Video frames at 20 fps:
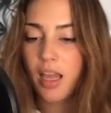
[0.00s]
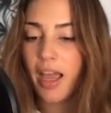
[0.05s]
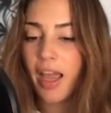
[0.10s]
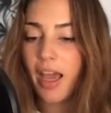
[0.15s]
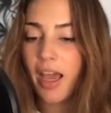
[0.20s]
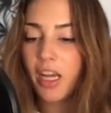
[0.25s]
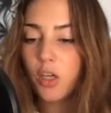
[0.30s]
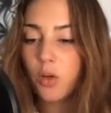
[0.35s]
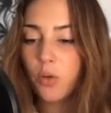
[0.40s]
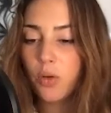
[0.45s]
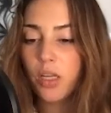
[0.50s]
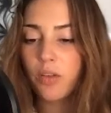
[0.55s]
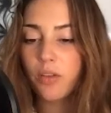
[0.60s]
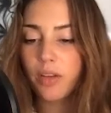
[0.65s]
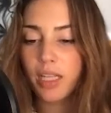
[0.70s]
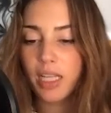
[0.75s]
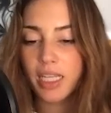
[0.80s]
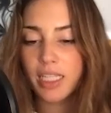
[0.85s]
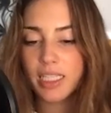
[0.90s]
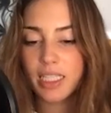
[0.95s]
I had a quick
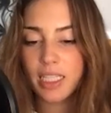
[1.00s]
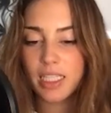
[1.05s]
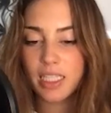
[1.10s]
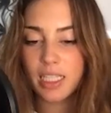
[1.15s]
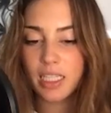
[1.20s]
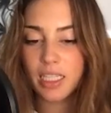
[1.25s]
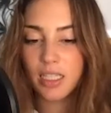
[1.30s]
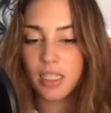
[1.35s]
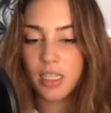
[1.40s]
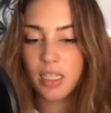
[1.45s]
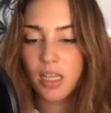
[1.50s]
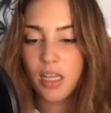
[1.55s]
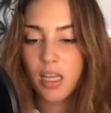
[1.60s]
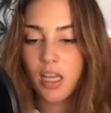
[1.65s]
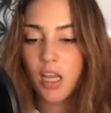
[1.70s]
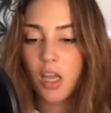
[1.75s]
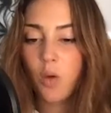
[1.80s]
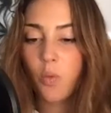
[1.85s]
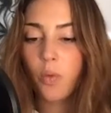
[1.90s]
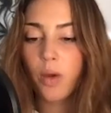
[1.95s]
realization.
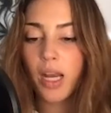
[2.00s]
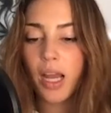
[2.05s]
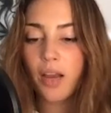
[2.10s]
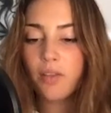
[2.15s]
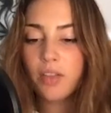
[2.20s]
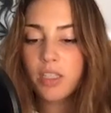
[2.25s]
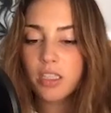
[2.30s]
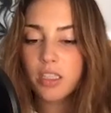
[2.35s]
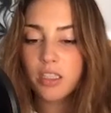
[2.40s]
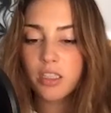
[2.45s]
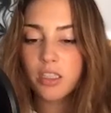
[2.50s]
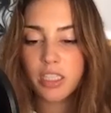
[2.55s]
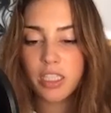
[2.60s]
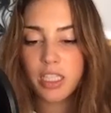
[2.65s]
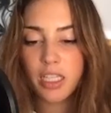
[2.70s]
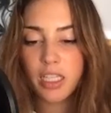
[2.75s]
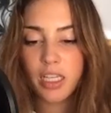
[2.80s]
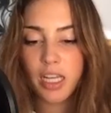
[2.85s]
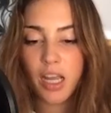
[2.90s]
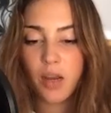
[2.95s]
When I was
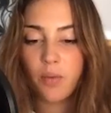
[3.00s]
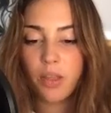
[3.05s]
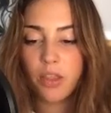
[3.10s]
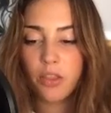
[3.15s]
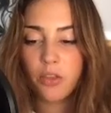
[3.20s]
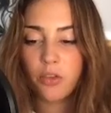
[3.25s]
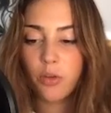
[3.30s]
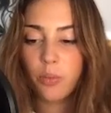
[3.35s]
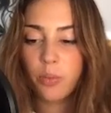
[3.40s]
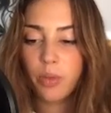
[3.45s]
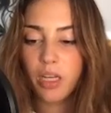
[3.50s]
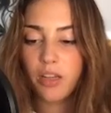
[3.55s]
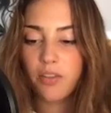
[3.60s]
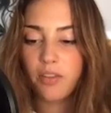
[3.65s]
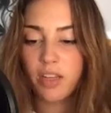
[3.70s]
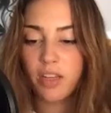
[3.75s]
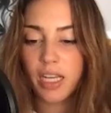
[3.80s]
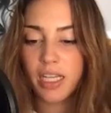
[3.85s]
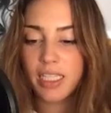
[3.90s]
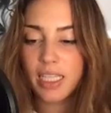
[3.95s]
13, I went through a bit
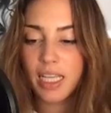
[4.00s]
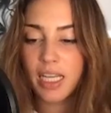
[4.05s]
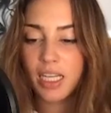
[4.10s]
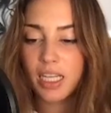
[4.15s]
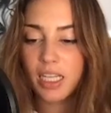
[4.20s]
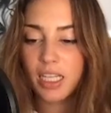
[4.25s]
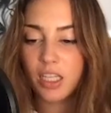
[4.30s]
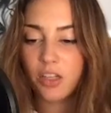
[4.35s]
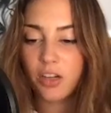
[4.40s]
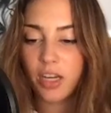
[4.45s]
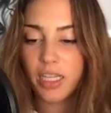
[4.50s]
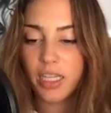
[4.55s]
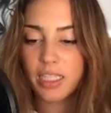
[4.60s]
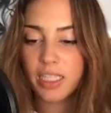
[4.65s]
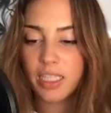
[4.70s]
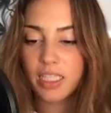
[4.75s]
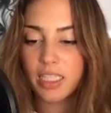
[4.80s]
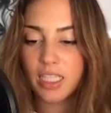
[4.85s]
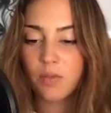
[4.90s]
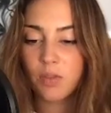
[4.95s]
of an identity
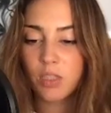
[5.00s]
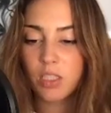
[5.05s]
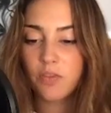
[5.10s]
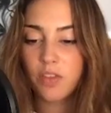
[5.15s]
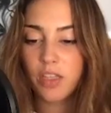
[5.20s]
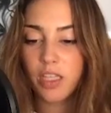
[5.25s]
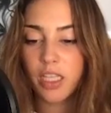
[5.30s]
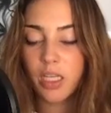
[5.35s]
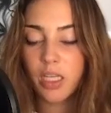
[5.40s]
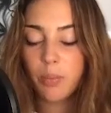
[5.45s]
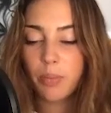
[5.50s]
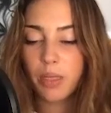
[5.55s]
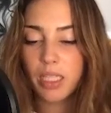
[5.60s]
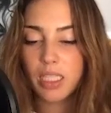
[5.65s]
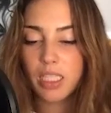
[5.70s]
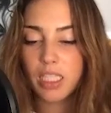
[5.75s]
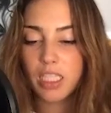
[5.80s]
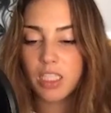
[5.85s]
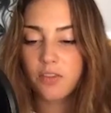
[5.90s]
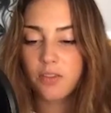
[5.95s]
crisis and was feeling a
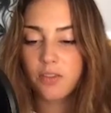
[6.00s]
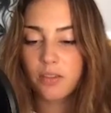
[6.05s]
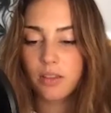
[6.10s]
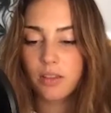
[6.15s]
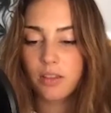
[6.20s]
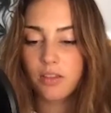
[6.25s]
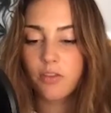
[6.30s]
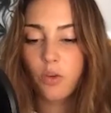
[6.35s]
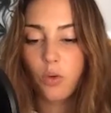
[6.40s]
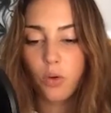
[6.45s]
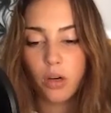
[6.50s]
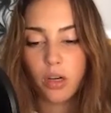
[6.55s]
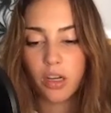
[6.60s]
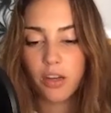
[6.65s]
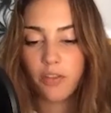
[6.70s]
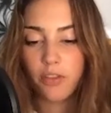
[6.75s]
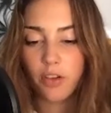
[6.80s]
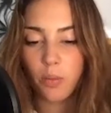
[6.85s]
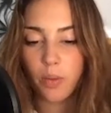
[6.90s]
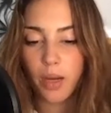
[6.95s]
bit
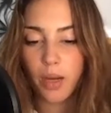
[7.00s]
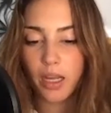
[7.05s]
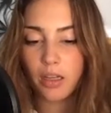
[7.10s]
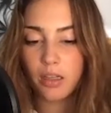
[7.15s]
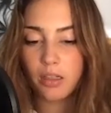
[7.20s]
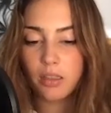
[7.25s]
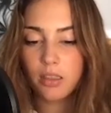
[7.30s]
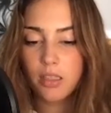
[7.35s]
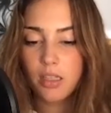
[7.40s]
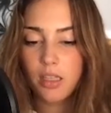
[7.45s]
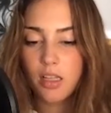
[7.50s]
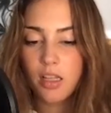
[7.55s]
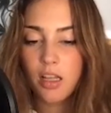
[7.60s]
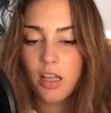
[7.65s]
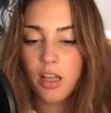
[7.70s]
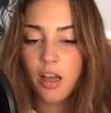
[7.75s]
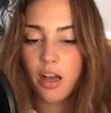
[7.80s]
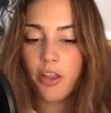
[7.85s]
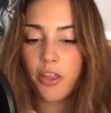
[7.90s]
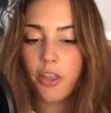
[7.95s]
dysphoric for a while.
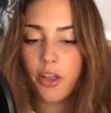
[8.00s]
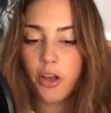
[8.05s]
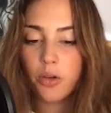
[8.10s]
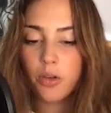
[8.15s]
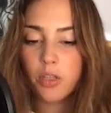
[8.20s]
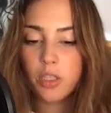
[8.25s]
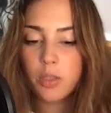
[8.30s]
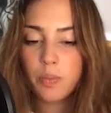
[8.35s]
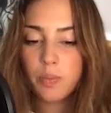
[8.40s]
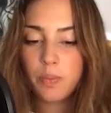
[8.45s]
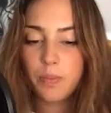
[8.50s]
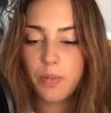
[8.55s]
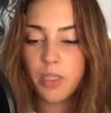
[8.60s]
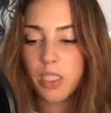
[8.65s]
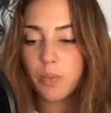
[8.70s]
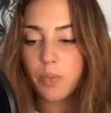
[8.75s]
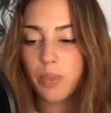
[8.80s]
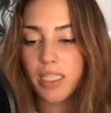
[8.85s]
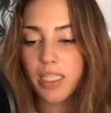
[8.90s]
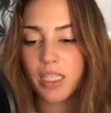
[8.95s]
Although it was
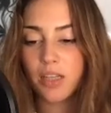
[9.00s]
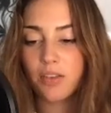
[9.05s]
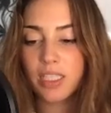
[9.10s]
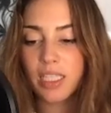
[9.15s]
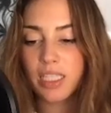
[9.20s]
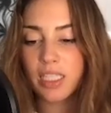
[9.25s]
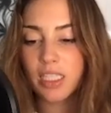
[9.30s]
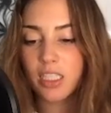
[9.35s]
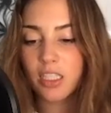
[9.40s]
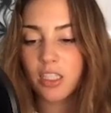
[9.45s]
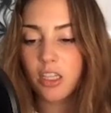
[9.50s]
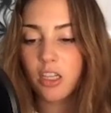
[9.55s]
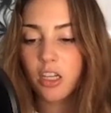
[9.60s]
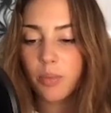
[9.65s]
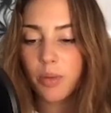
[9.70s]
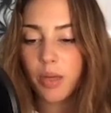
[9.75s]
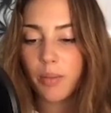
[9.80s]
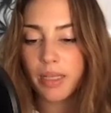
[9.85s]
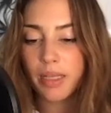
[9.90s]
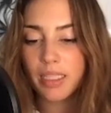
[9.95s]
just because I was insecure
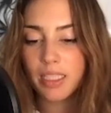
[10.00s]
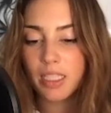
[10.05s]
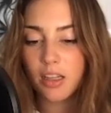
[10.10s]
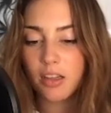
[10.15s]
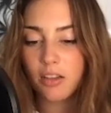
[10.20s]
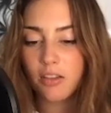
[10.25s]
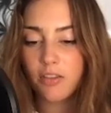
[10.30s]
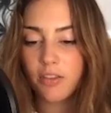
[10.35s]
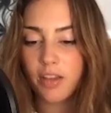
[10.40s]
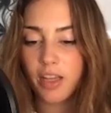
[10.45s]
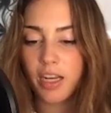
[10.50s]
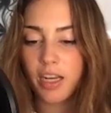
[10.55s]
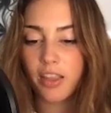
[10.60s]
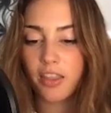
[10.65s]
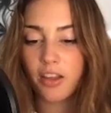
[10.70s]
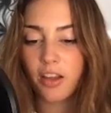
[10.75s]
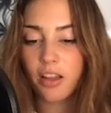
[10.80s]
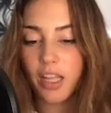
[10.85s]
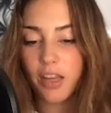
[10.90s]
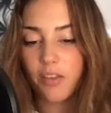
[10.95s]
about myself and I
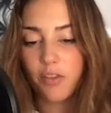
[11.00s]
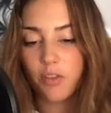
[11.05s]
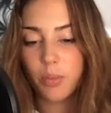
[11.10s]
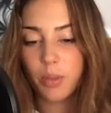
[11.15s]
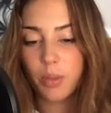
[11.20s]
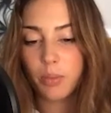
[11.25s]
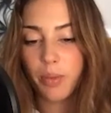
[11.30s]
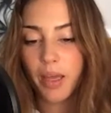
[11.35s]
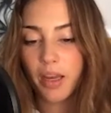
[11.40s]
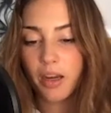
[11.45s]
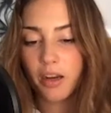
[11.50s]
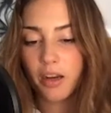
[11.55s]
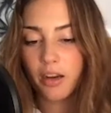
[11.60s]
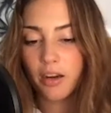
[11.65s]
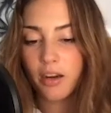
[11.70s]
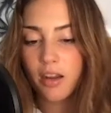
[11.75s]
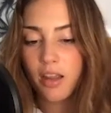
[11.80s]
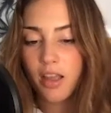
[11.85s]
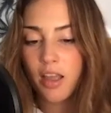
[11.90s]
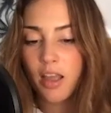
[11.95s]
thought life would be
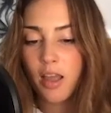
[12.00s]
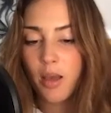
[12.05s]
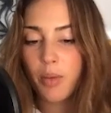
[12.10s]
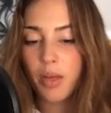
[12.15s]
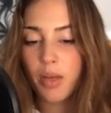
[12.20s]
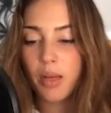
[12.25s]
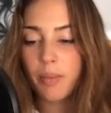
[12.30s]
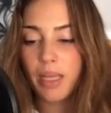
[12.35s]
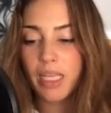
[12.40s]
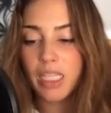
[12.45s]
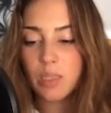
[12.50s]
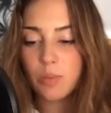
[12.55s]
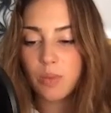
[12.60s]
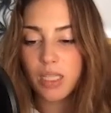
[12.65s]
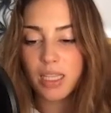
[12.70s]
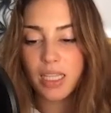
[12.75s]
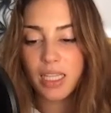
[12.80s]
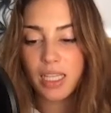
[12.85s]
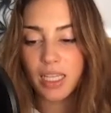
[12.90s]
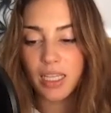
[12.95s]
better, but it makes
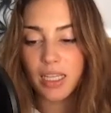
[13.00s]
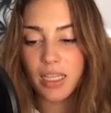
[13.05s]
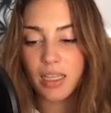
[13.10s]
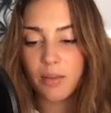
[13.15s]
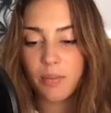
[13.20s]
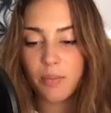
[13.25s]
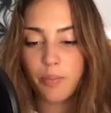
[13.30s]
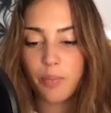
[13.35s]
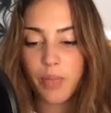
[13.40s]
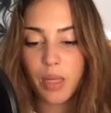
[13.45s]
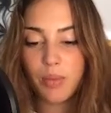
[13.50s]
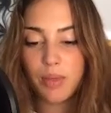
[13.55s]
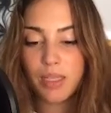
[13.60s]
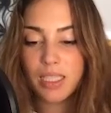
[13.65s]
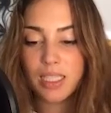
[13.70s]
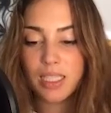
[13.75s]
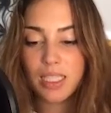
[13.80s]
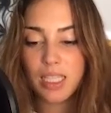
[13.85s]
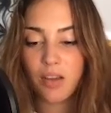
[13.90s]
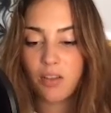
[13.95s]
me think maybe
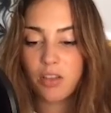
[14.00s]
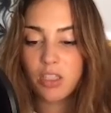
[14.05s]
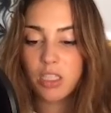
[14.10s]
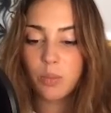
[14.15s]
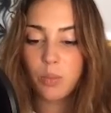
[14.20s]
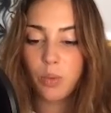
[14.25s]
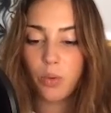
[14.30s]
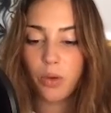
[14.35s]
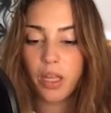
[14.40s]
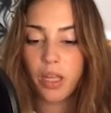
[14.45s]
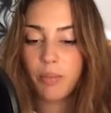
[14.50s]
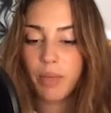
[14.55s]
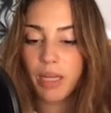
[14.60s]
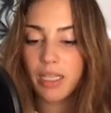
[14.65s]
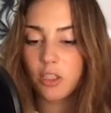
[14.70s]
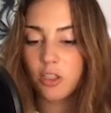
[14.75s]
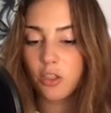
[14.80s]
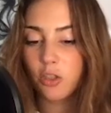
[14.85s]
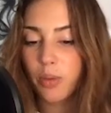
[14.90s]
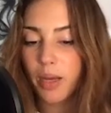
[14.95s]
since I was a boy in my
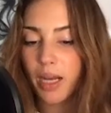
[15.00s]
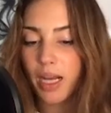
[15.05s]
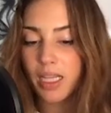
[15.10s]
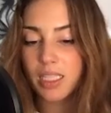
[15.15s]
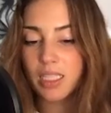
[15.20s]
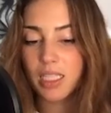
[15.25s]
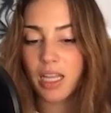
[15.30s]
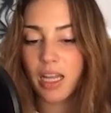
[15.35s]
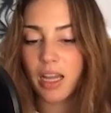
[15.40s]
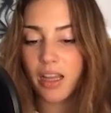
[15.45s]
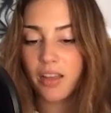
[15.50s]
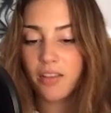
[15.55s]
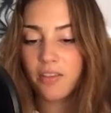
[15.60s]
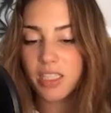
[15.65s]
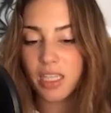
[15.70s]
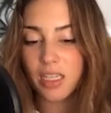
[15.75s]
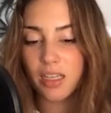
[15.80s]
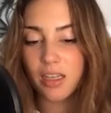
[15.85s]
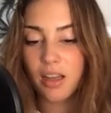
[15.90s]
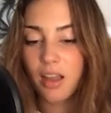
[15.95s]
two past
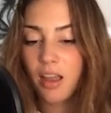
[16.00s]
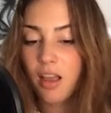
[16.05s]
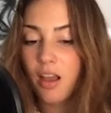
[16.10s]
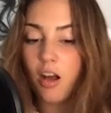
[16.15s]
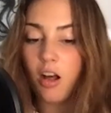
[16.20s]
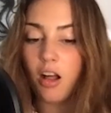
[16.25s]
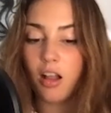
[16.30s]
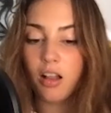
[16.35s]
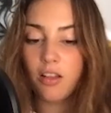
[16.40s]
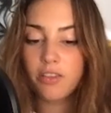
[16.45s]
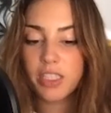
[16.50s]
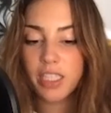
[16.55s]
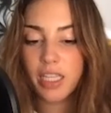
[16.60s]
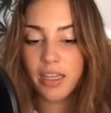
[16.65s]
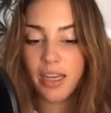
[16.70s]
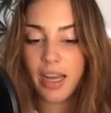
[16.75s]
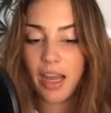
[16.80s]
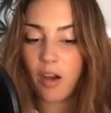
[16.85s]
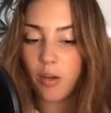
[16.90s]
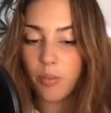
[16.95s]
lives and all of a
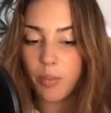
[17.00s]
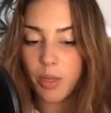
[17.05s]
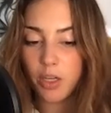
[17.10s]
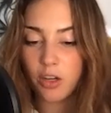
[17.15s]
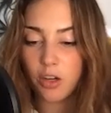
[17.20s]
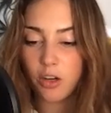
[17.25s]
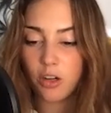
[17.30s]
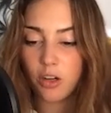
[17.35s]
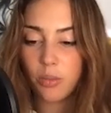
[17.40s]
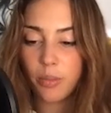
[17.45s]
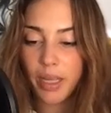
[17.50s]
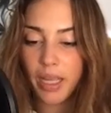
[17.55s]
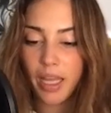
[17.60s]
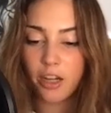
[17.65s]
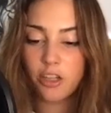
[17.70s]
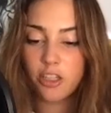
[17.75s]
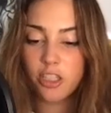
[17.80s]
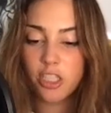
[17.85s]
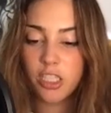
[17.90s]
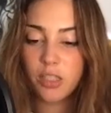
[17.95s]
sudden now I'm a girl, my
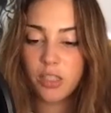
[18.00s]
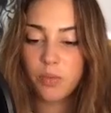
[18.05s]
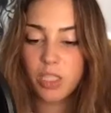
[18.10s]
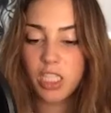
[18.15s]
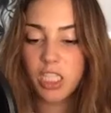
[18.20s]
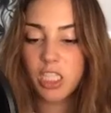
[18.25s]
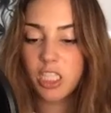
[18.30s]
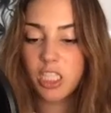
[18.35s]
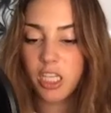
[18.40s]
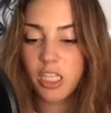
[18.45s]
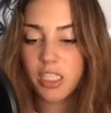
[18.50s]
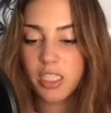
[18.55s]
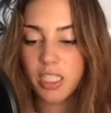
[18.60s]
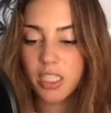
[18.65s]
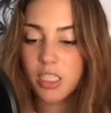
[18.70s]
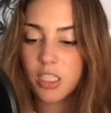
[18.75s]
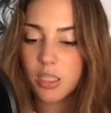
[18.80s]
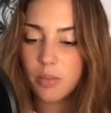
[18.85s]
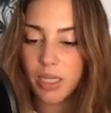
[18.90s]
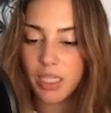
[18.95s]
energy was
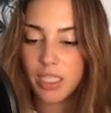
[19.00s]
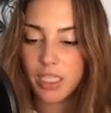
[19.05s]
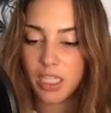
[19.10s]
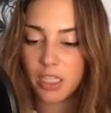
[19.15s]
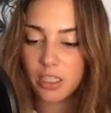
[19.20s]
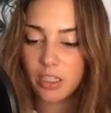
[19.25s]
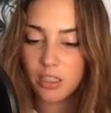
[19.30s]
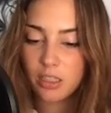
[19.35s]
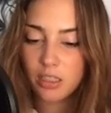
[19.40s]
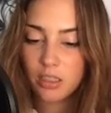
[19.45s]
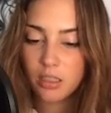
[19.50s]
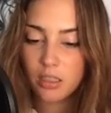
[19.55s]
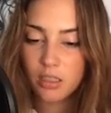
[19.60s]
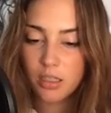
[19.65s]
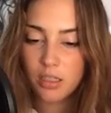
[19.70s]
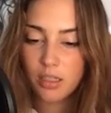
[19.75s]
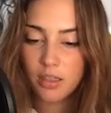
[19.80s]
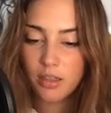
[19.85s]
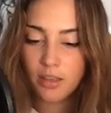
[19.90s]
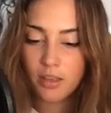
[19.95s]
adjusting to my gender.
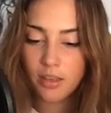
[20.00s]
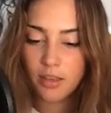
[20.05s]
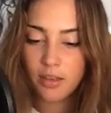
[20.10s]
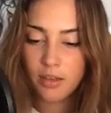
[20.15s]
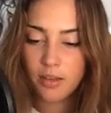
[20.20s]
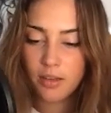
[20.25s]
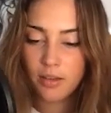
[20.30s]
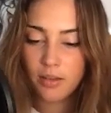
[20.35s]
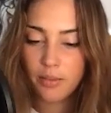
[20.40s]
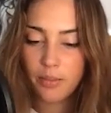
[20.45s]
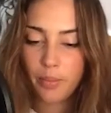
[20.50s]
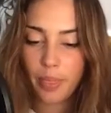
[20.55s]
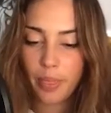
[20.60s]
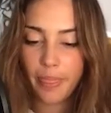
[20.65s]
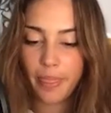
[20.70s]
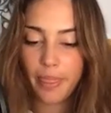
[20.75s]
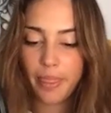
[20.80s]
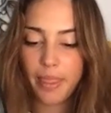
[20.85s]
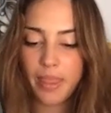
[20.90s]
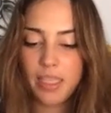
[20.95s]

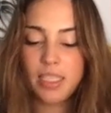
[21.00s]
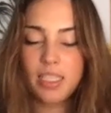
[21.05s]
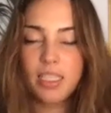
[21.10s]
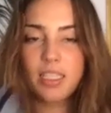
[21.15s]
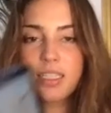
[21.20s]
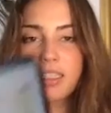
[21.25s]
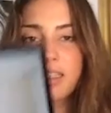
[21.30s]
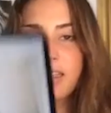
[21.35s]
This is